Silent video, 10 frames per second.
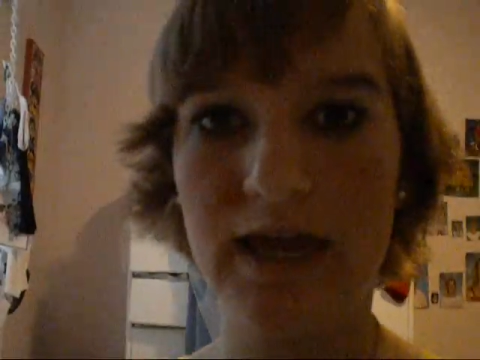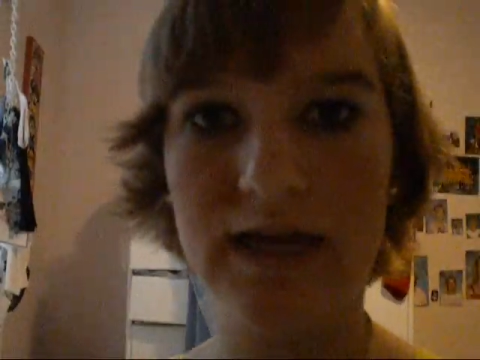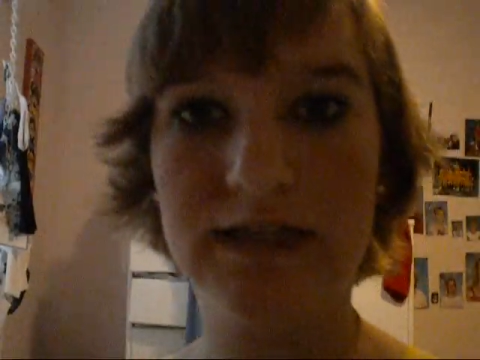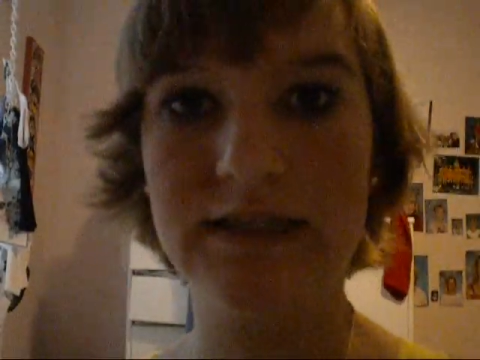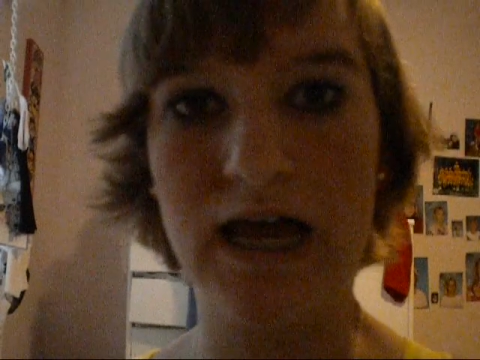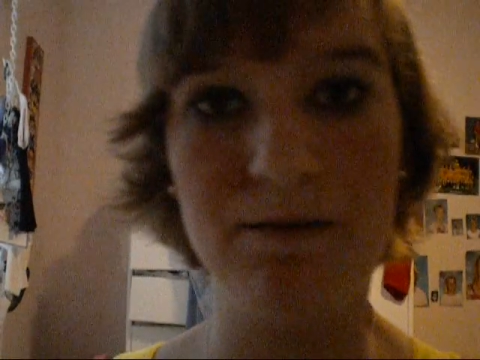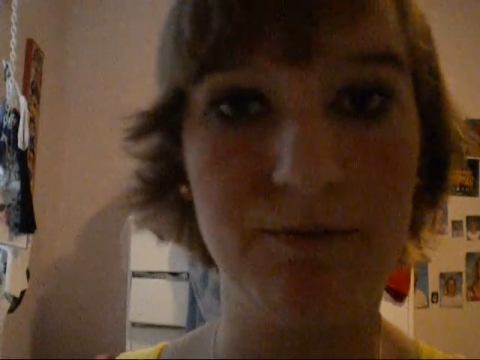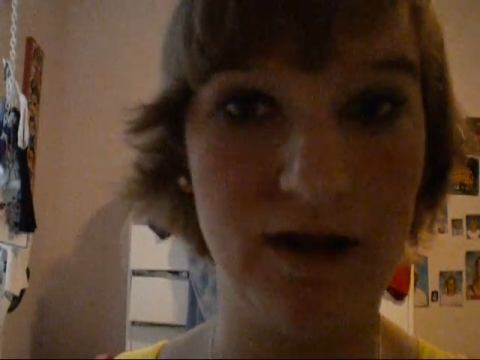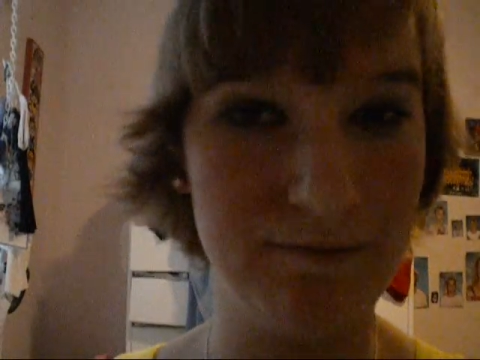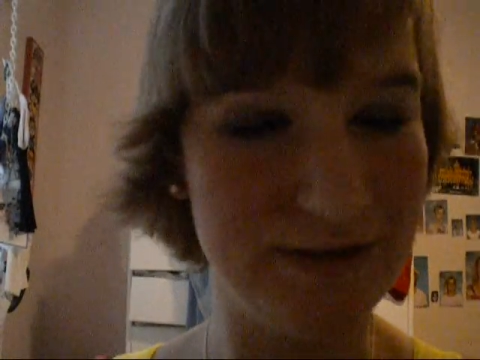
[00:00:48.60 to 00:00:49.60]
and
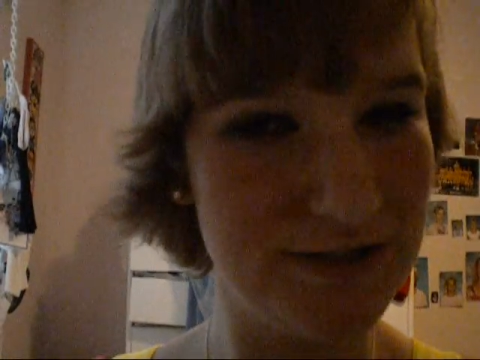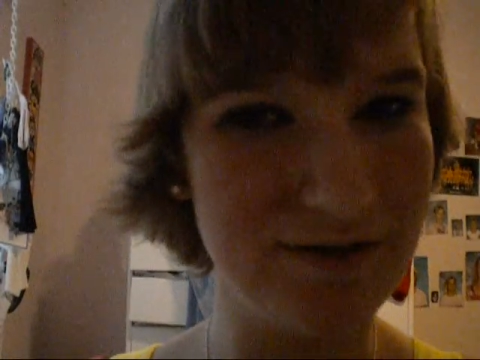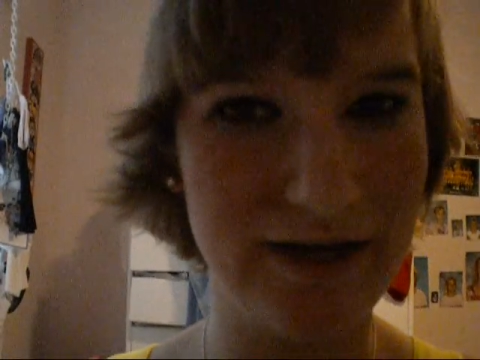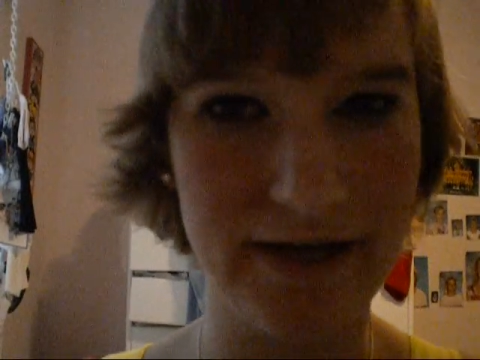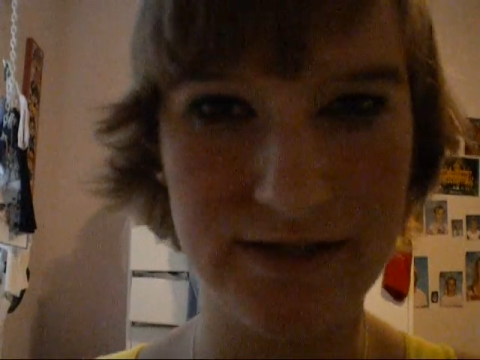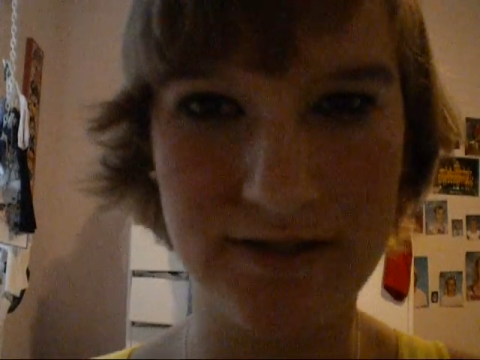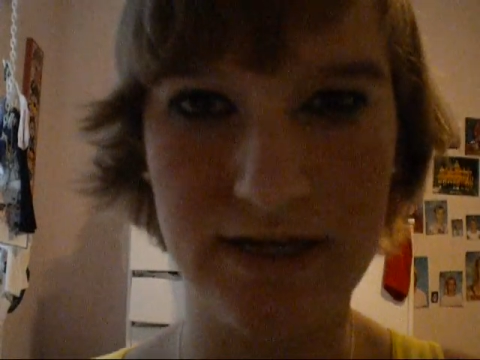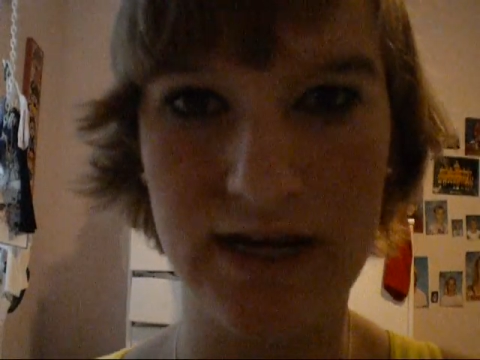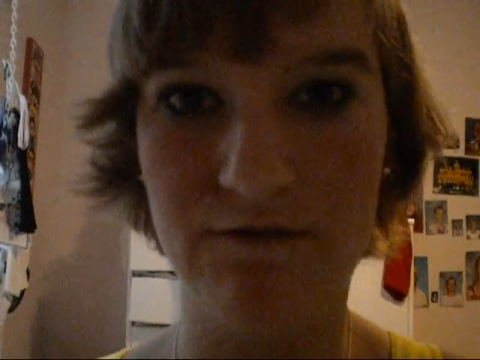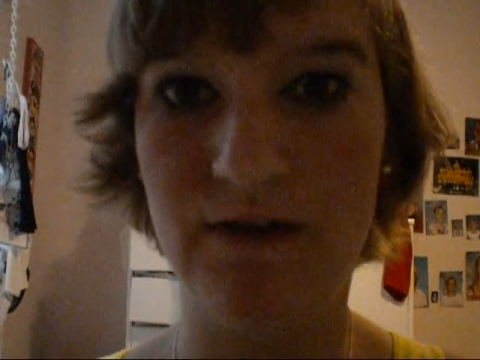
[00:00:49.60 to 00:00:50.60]
I promise you
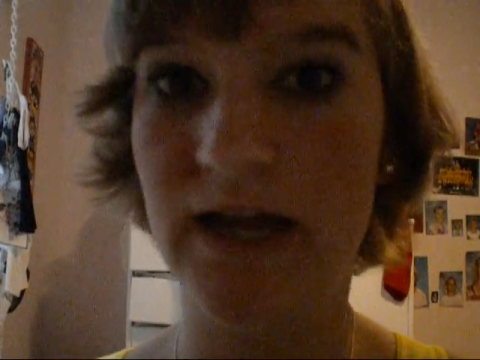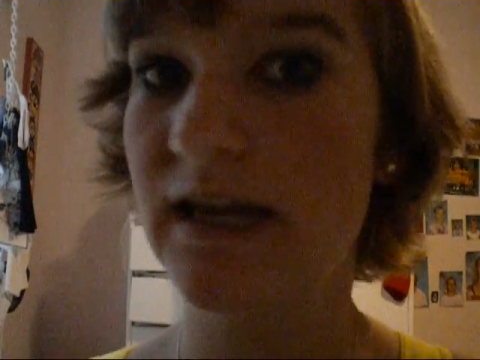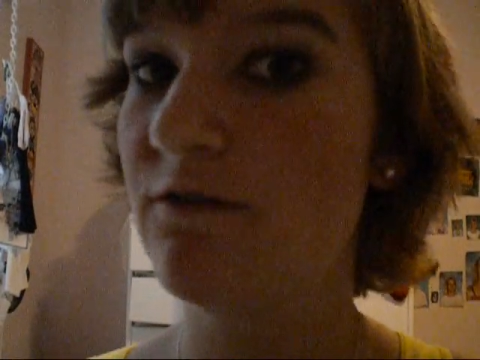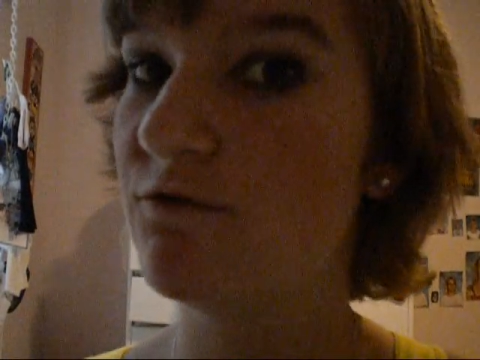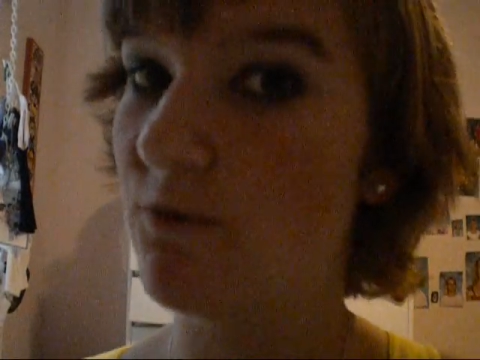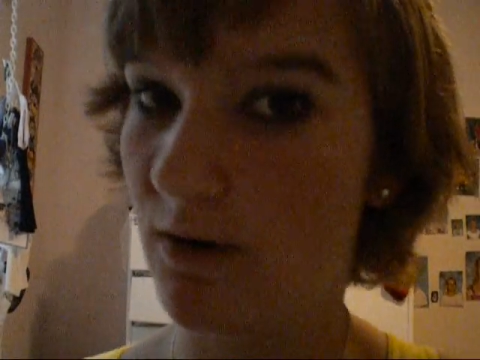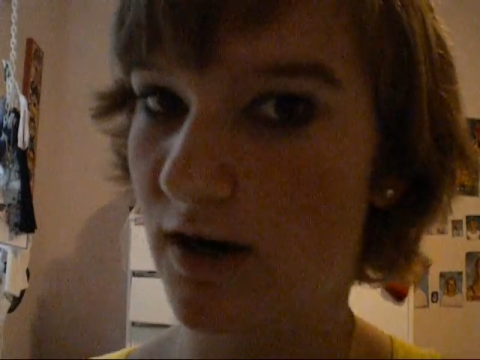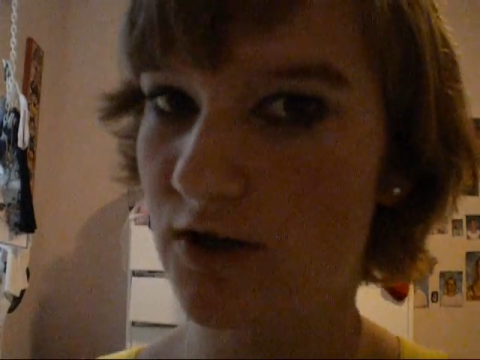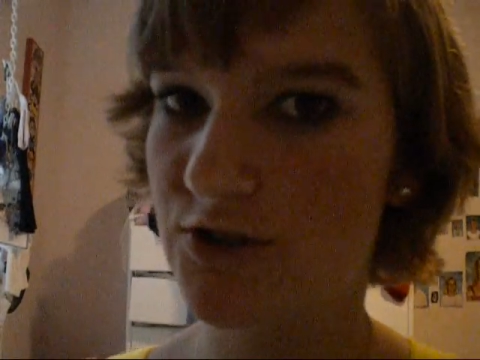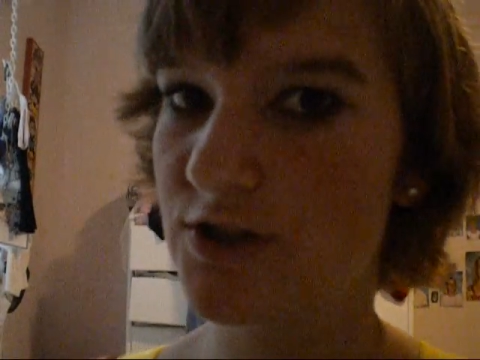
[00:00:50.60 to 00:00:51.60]
guys that if I get
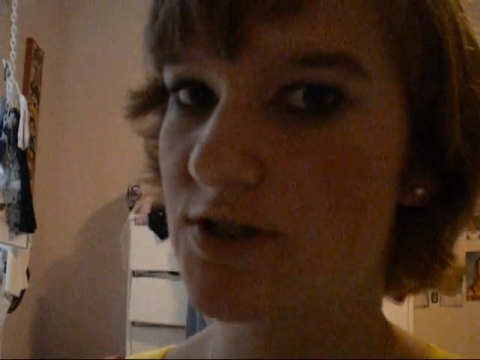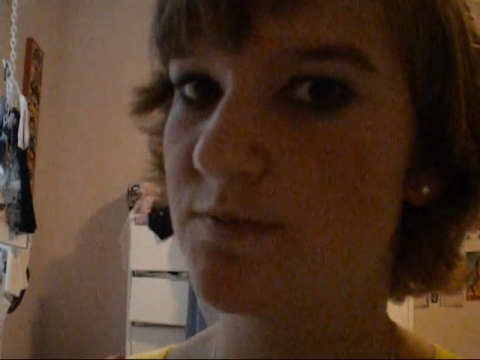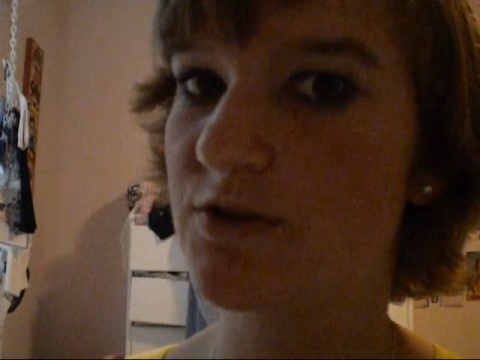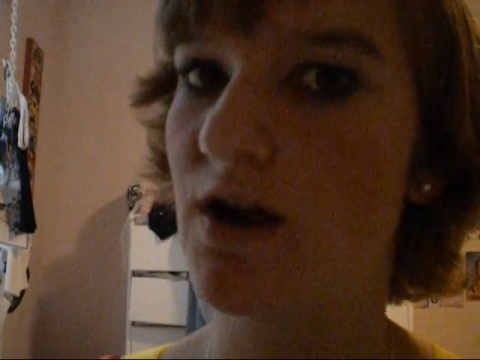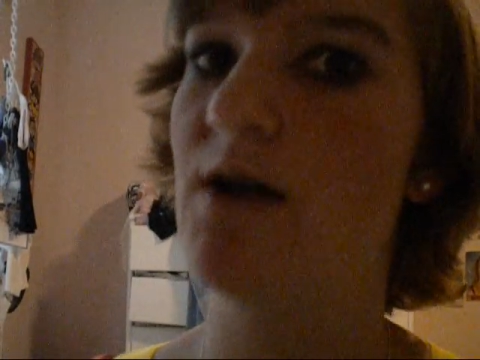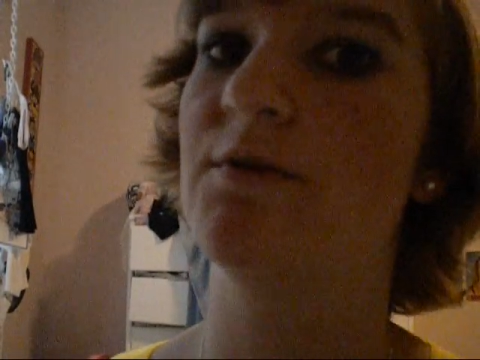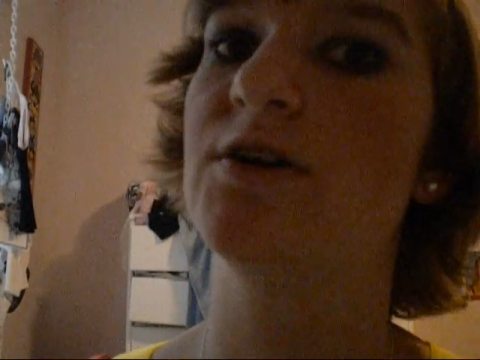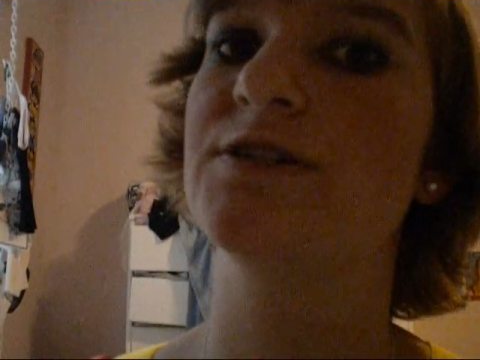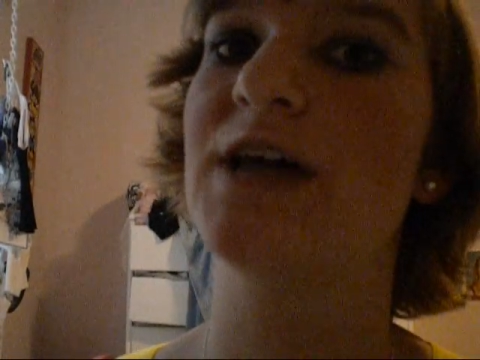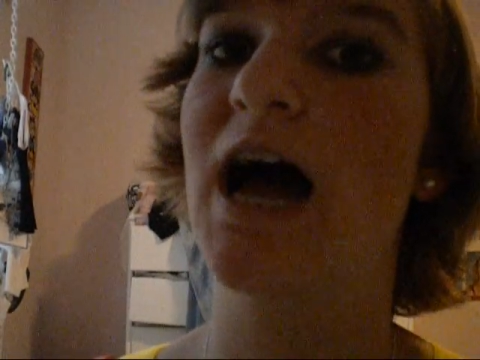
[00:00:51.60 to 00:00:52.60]
400
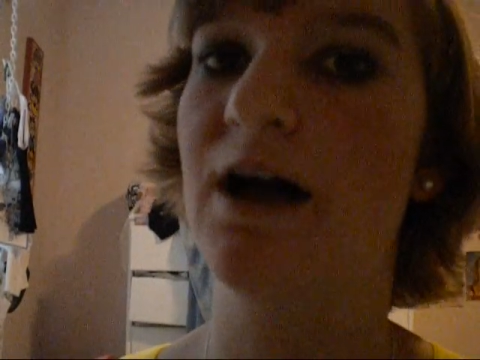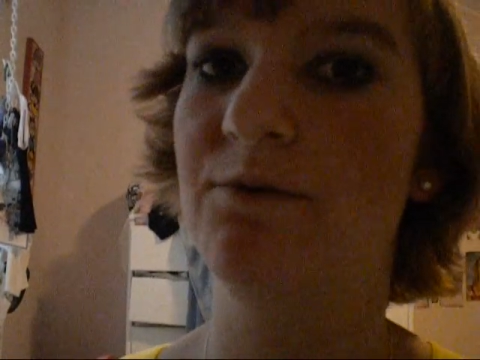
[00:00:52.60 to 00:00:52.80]
subscribers,